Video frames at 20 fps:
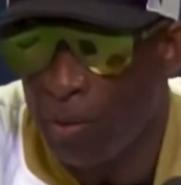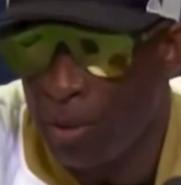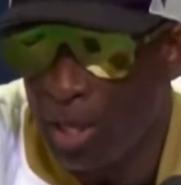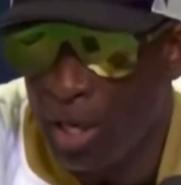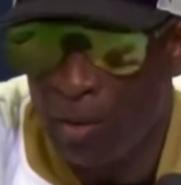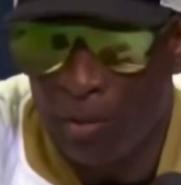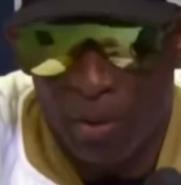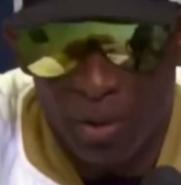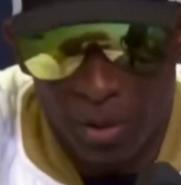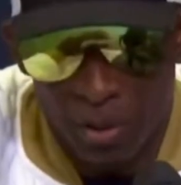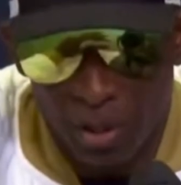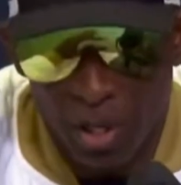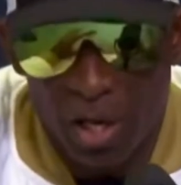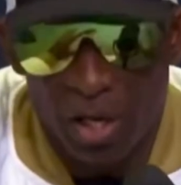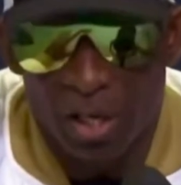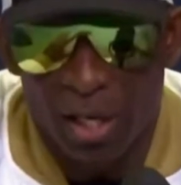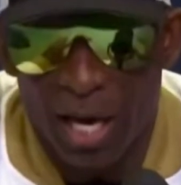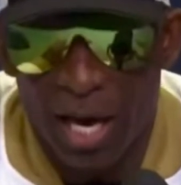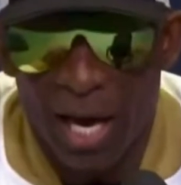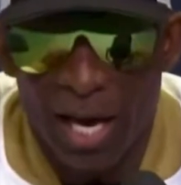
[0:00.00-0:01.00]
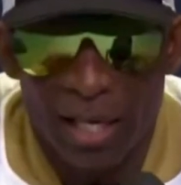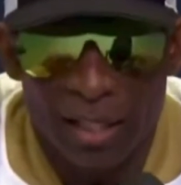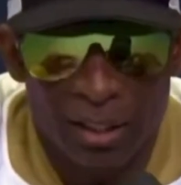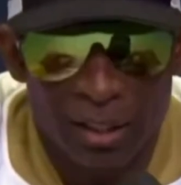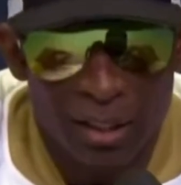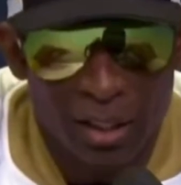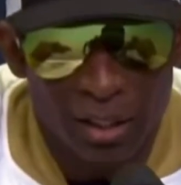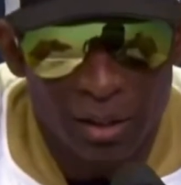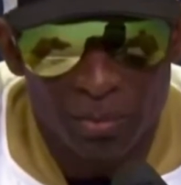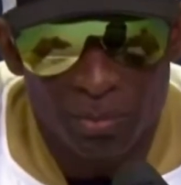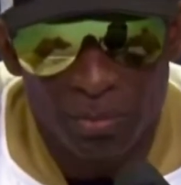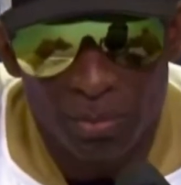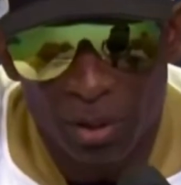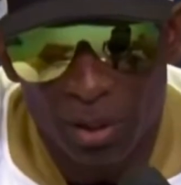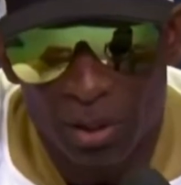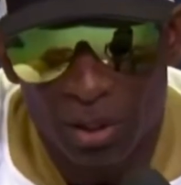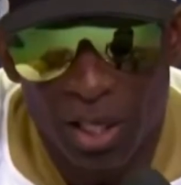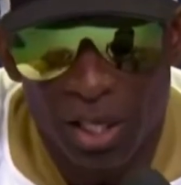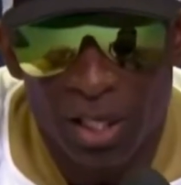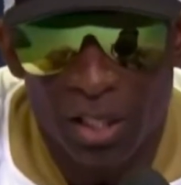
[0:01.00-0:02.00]
when they were young lads
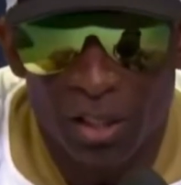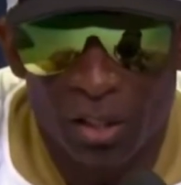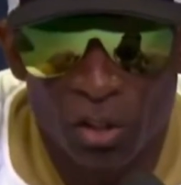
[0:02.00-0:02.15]
just getting